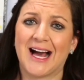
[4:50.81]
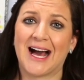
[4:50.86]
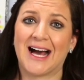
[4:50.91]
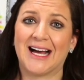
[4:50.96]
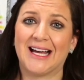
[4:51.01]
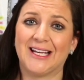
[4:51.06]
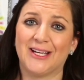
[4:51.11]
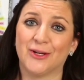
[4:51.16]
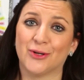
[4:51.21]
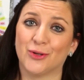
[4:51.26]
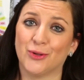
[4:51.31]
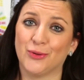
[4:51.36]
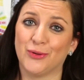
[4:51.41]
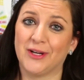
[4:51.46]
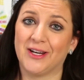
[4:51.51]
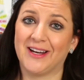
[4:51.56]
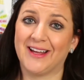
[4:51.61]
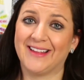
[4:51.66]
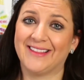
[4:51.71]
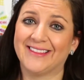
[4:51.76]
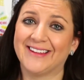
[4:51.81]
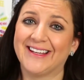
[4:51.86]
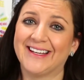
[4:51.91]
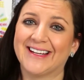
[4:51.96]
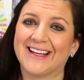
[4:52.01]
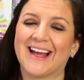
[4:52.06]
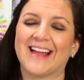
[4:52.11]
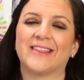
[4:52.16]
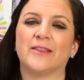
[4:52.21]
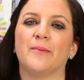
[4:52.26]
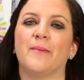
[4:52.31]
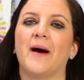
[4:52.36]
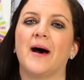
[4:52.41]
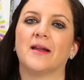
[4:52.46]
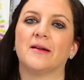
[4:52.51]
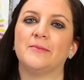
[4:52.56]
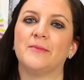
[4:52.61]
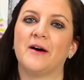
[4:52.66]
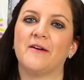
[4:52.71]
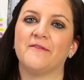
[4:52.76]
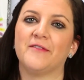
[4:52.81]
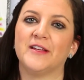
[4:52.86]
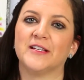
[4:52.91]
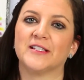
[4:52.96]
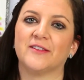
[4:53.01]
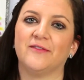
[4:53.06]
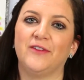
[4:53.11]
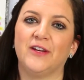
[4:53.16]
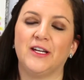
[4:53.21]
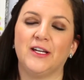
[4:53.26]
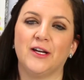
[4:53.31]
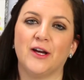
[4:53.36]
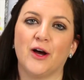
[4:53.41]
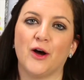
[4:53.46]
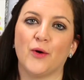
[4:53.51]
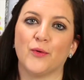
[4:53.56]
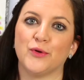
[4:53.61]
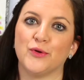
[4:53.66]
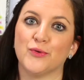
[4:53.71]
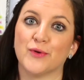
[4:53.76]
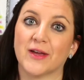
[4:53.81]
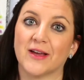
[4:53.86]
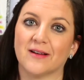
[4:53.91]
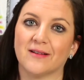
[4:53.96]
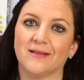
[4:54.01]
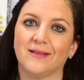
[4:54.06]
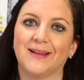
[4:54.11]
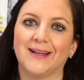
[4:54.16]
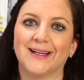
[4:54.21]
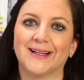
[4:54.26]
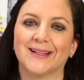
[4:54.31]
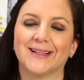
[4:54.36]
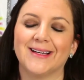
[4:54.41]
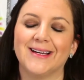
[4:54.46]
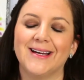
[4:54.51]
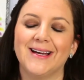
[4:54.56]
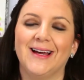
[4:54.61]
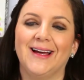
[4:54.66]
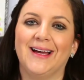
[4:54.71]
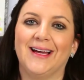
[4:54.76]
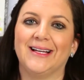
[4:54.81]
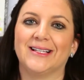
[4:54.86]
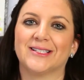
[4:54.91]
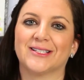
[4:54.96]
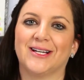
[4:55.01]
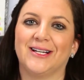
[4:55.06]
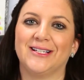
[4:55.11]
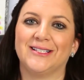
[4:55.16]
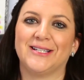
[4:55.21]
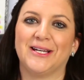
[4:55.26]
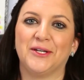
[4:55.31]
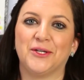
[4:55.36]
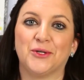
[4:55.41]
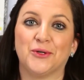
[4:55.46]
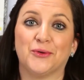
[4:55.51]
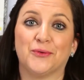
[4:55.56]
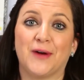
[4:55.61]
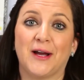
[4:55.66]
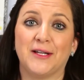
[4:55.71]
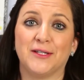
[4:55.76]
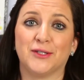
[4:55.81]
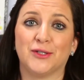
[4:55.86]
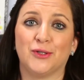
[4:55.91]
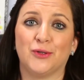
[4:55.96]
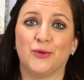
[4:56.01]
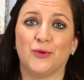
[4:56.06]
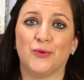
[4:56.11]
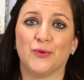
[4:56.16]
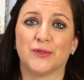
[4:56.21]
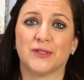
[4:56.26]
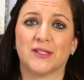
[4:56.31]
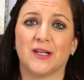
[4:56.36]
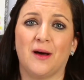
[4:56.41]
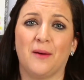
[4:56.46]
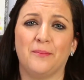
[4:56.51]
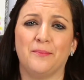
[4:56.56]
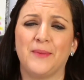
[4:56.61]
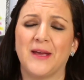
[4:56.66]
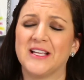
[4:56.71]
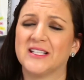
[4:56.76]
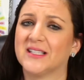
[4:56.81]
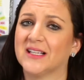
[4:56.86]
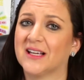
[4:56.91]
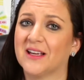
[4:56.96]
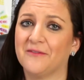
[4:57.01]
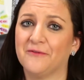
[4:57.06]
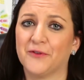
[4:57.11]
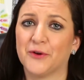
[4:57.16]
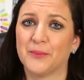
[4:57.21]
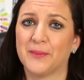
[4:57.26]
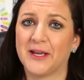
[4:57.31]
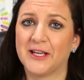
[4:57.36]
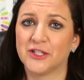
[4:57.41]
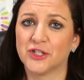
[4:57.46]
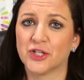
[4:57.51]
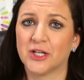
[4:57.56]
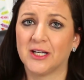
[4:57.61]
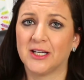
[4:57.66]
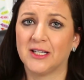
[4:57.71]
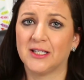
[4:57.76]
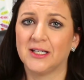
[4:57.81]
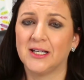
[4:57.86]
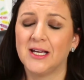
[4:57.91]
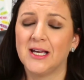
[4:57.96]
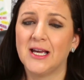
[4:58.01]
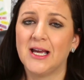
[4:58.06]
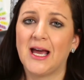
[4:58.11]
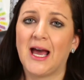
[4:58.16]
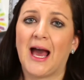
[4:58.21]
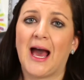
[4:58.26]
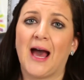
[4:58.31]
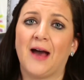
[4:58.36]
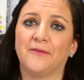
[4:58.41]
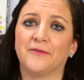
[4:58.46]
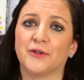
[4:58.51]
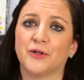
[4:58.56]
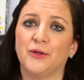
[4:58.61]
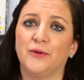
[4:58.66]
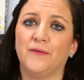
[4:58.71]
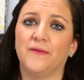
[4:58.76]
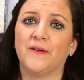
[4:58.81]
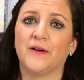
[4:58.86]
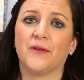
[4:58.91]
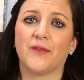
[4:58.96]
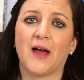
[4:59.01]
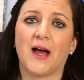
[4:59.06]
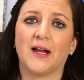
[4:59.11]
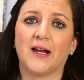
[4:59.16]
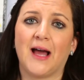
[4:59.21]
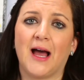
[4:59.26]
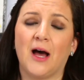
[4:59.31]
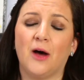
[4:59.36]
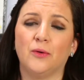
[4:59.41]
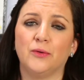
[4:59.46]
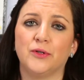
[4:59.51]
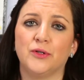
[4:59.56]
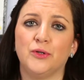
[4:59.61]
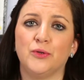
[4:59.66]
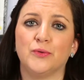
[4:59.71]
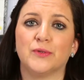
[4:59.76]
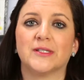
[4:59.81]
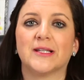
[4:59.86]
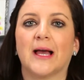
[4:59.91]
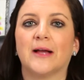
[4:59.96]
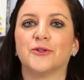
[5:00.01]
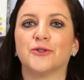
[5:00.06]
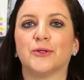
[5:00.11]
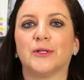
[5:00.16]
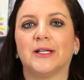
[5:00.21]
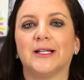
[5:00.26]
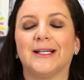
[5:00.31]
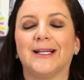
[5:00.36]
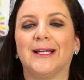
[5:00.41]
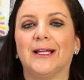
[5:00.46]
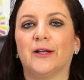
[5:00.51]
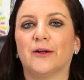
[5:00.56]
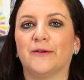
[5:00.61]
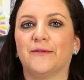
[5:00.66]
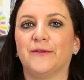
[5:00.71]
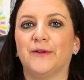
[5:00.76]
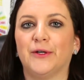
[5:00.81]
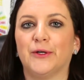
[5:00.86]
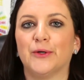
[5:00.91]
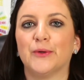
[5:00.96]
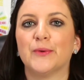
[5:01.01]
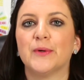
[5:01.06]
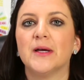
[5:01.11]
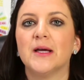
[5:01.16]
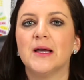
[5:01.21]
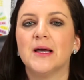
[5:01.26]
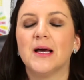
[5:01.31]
I included a link at the bottom of this video. You can click. It's going to take you right to some basic information. After you fill that out, you schedule an interview.